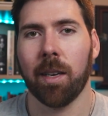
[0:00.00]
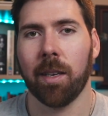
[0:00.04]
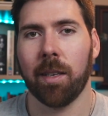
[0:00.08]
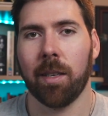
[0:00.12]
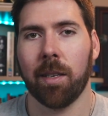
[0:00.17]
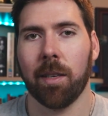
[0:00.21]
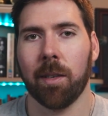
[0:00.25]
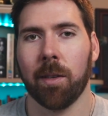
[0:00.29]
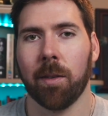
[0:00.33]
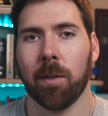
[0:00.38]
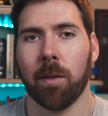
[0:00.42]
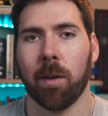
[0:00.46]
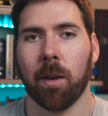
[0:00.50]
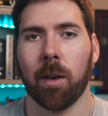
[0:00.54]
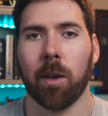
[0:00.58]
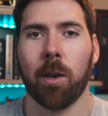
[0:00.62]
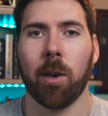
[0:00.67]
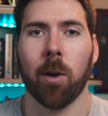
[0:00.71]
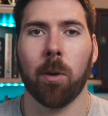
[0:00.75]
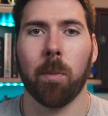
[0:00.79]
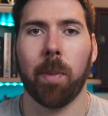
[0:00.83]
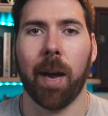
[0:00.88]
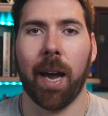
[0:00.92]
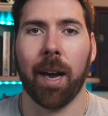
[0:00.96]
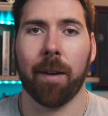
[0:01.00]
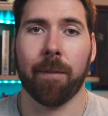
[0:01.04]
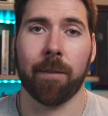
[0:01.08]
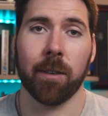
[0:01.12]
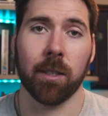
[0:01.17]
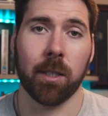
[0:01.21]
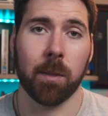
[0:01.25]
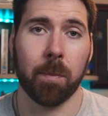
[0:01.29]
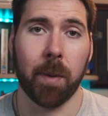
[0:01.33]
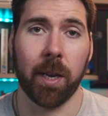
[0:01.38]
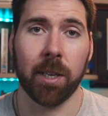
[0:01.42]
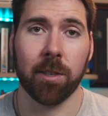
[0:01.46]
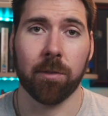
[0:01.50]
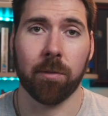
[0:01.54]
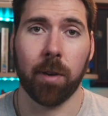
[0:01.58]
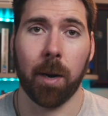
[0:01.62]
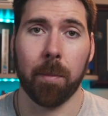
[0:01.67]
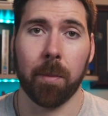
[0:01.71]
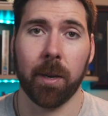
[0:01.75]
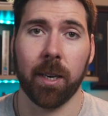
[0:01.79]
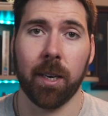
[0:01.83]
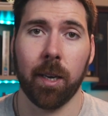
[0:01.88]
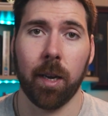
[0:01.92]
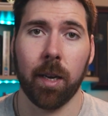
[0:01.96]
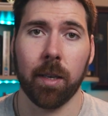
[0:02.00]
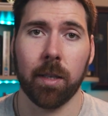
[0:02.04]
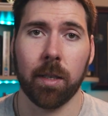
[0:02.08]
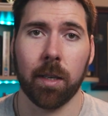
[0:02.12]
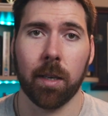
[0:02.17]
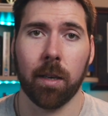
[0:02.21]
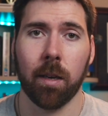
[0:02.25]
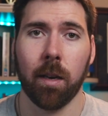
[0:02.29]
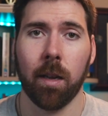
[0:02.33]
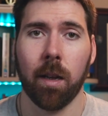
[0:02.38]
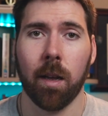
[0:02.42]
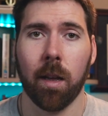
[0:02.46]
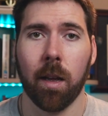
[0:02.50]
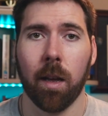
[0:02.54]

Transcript: to go back for spaced repetition